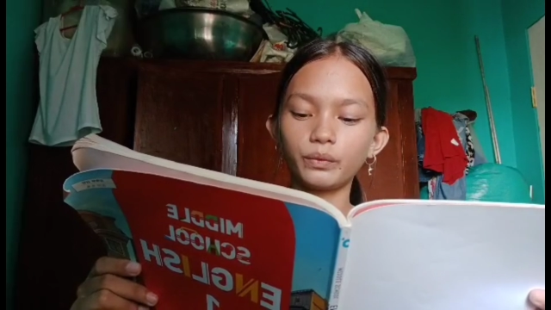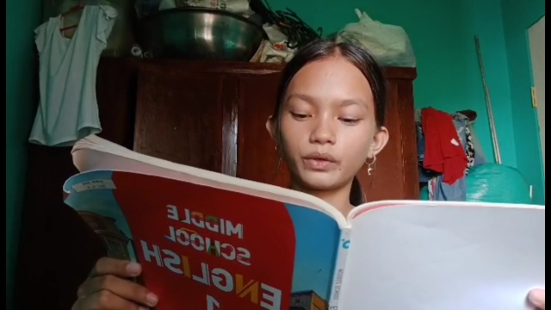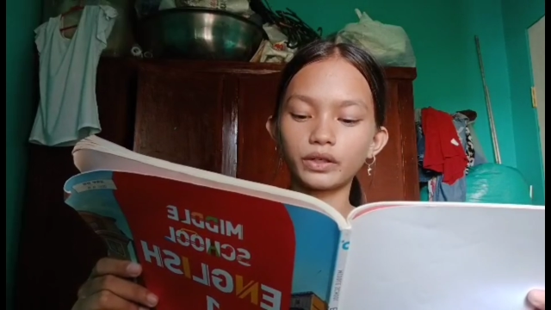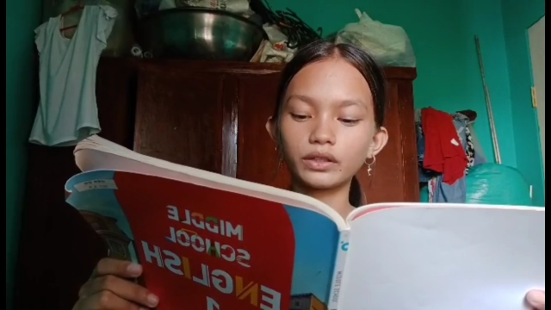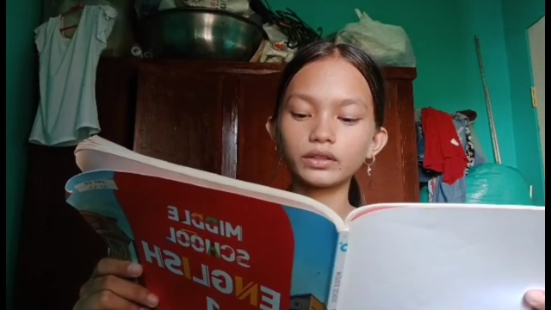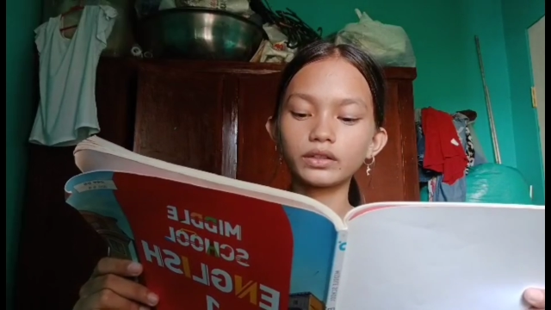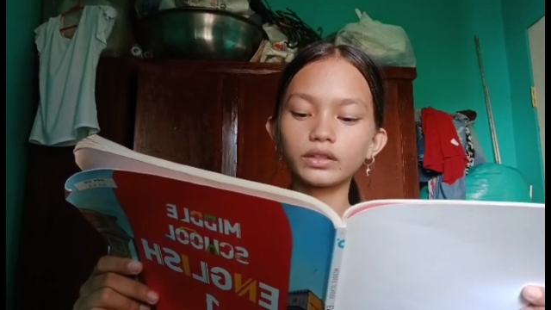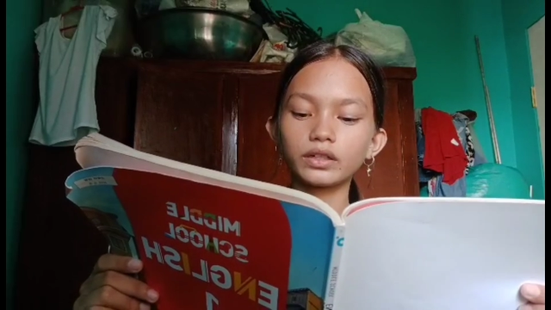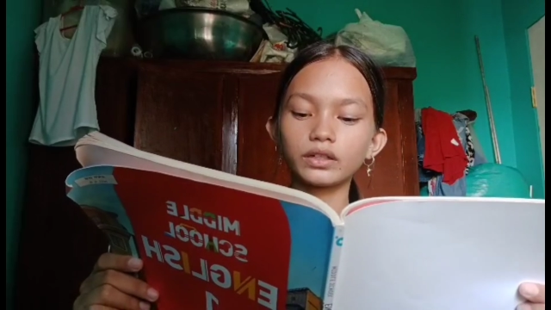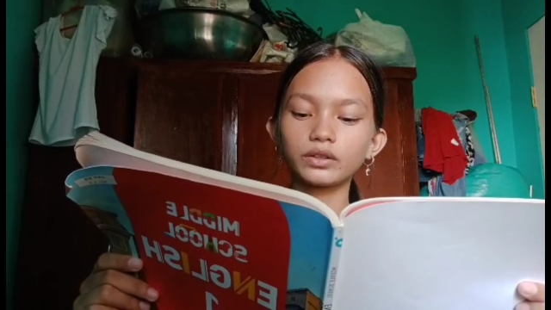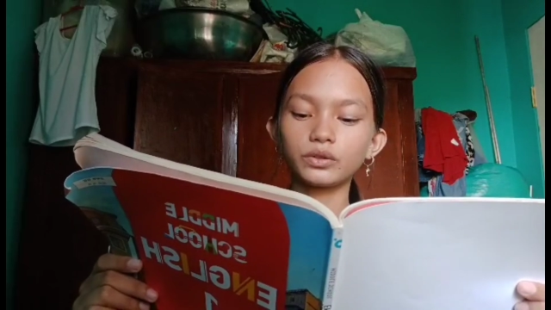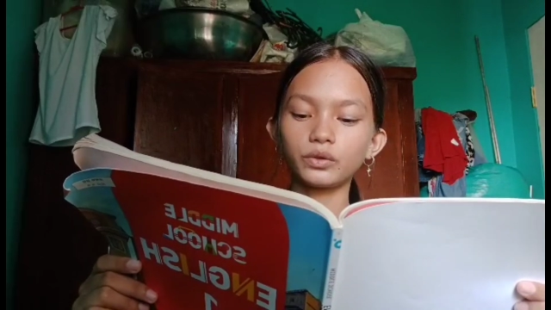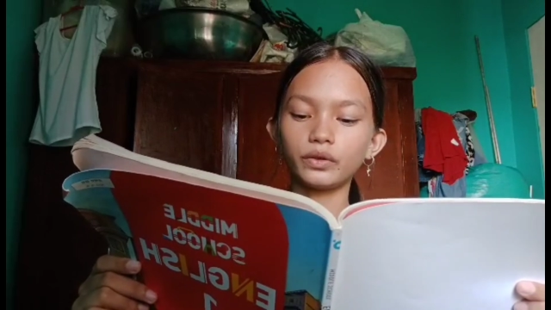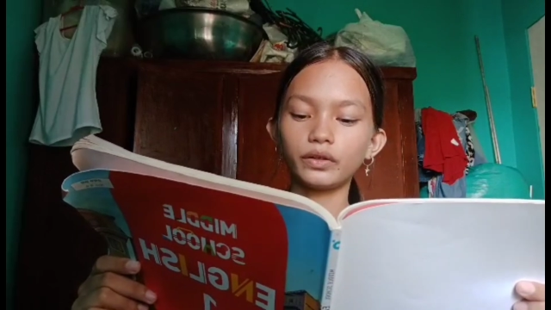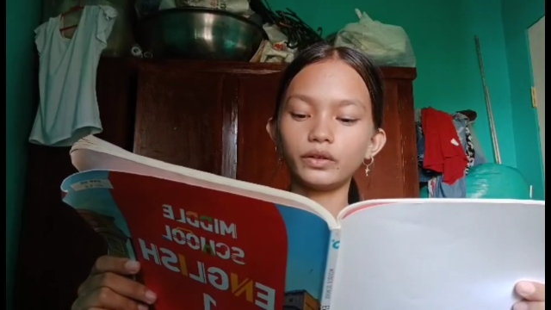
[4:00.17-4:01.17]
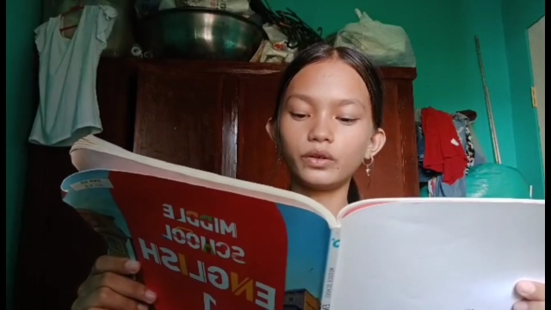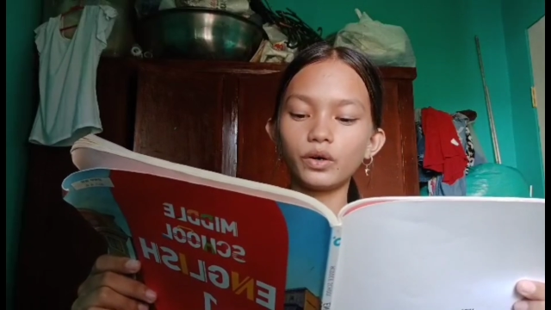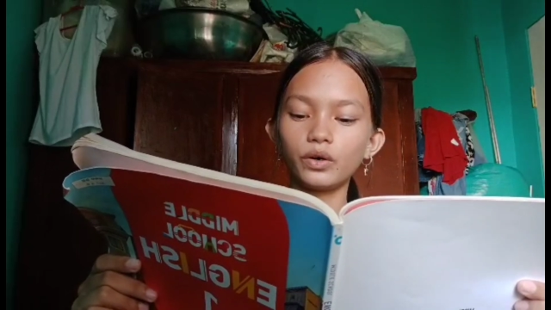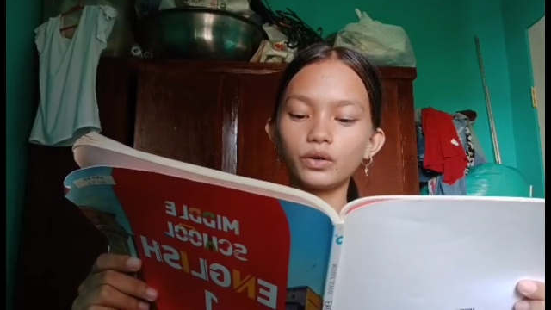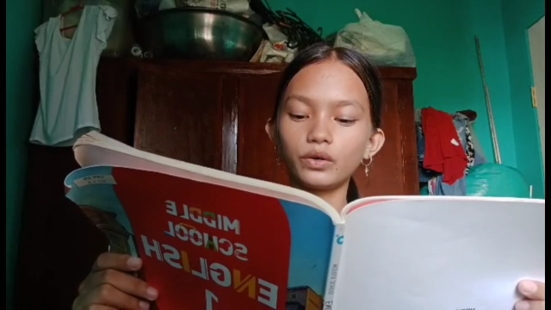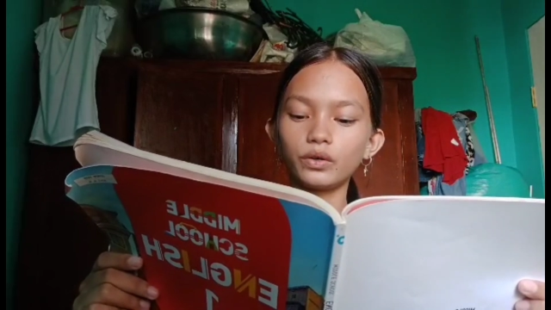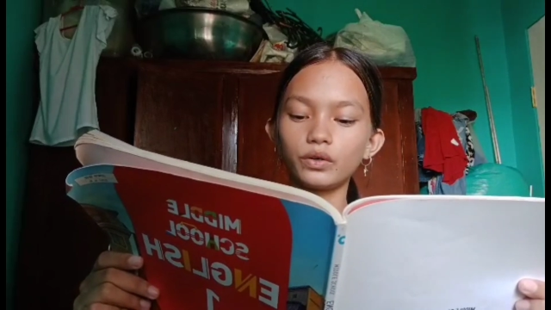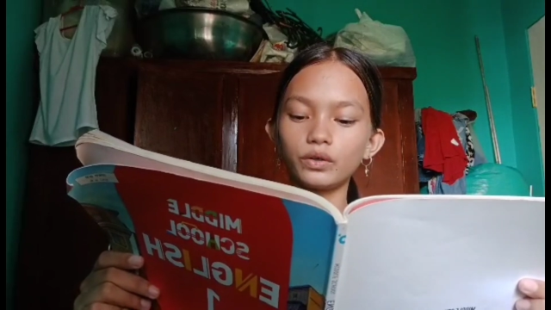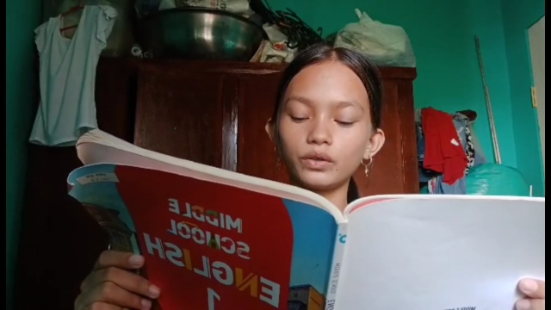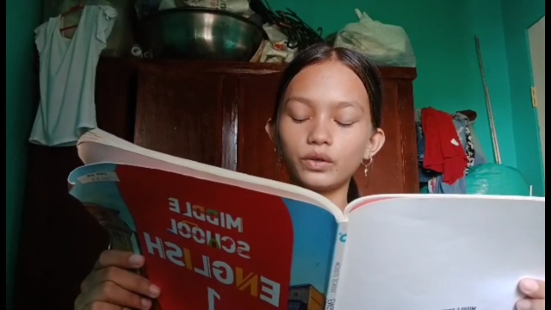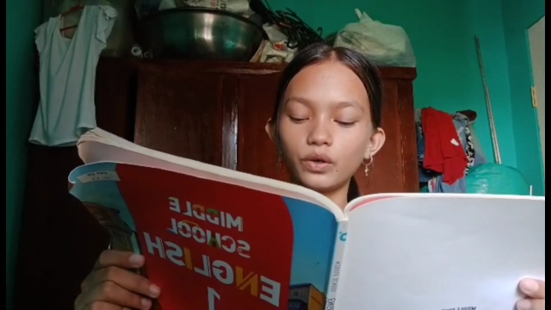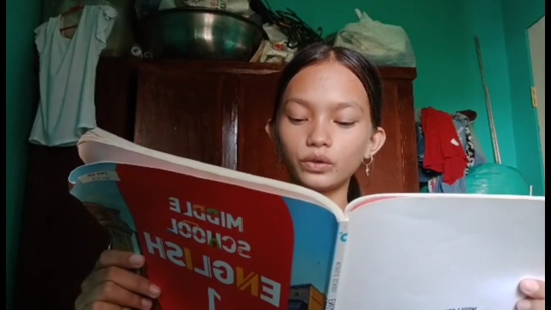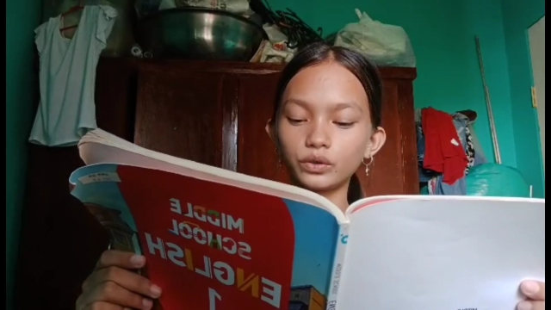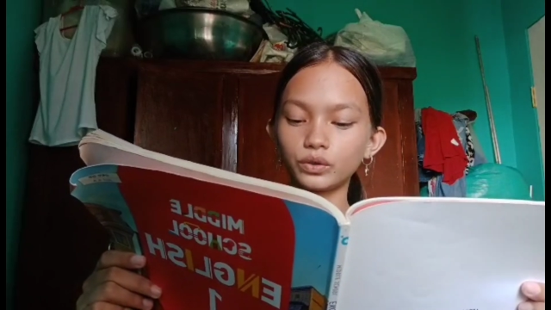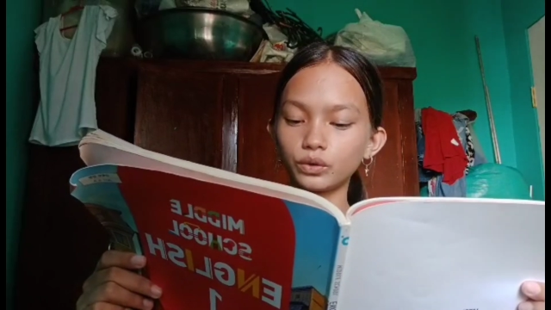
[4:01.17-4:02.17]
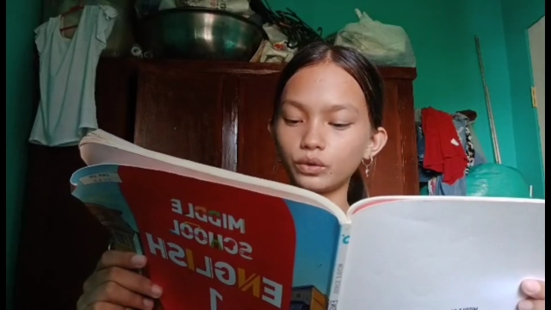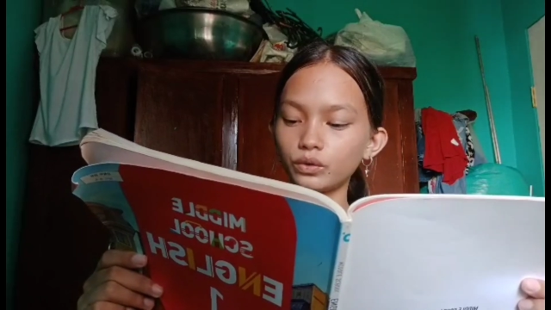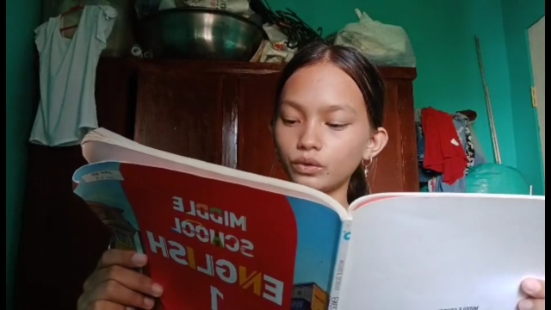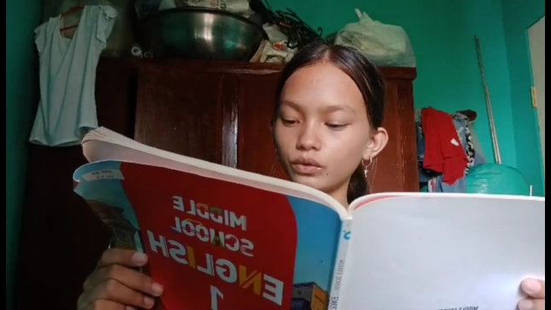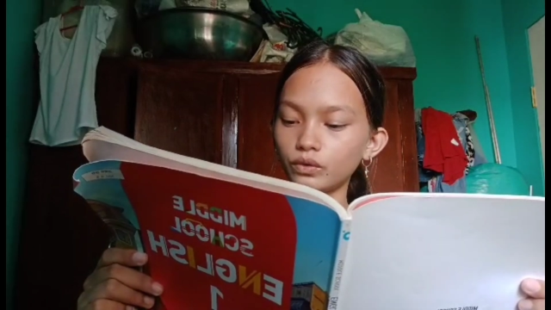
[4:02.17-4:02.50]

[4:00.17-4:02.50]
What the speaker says: work to go to